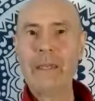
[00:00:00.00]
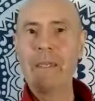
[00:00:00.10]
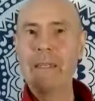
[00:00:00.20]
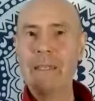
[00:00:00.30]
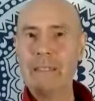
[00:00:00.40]

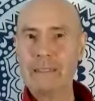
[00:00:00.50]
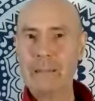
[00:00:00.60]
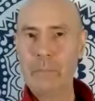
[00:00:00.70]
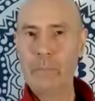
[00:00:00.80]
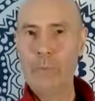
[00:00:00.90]
it is
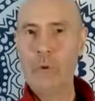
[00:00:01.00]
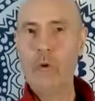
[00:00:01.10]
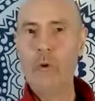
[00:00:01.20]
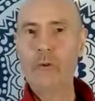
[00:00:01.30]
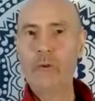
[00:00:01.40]

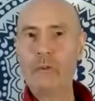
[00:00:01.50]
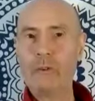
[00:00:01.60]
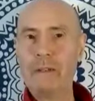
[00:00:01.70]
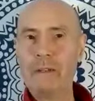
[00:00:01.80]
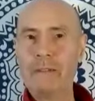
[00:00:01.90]
important
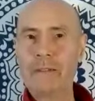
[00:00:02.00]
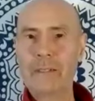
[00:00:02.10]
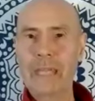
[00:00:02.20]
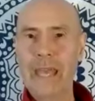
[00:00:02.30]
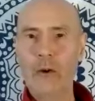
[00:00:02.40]
to
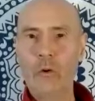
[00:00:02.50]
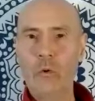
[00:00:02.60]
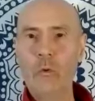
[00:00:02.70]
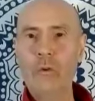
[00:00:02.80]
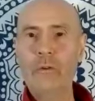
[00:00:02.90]
get
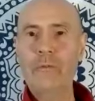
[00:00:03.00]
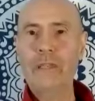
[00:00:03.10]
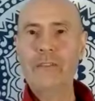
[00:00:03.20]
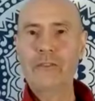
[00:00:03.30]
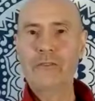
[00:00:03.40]
all of the
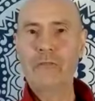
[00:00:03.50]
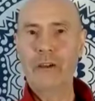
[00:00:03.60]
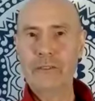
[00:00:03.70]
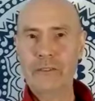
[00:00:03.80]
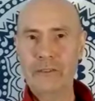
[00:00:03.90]

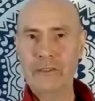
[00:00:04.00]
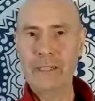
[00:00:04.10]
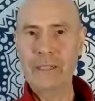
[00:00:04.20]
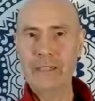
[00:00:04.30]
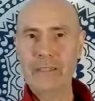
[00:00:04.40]
instructions
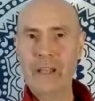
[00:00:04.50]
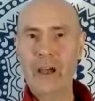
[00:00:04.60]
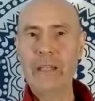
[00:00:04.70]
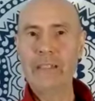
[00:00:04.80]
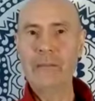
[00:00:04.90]
in this
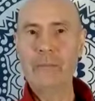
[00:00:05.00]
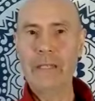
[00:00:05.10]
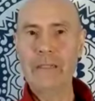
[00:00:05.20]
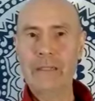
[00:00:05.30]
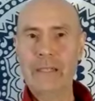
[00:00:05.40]
guided
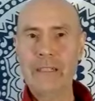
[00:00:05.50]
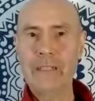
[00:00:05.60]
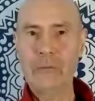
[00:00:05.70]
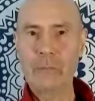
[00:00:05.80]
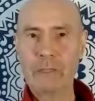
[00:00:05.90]

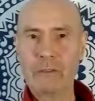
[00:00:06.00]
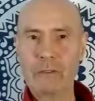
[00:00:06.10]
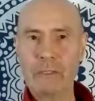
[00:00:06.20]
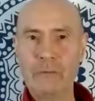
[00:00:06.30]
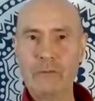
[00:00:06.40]
meditation,
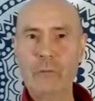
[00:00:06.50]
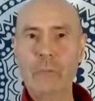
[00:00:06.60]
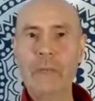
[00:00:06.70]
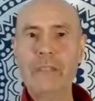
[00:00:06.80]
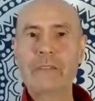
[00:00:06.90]
because if you
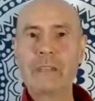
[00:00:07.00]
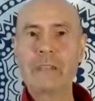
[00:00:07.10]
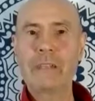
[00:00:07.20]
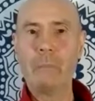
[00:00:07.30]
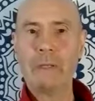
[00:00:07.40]
miss
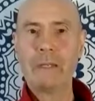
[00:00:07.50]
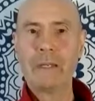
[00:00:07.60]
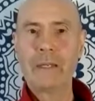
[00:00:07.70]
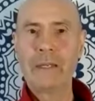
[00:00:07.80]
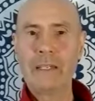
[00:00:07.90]
some,
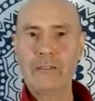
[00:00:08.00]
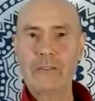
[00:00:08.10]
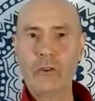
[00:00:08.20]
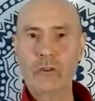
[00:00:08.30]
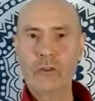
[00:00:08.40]

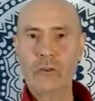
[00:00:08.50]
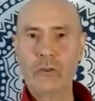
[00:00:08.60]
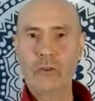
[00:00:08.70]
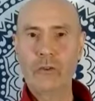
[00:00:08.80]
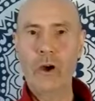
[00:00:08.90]
it's not going
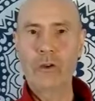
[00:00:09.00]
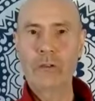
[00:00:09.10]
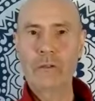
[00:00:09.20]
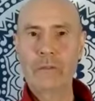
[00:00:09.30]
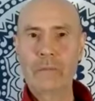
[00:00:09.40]
to work.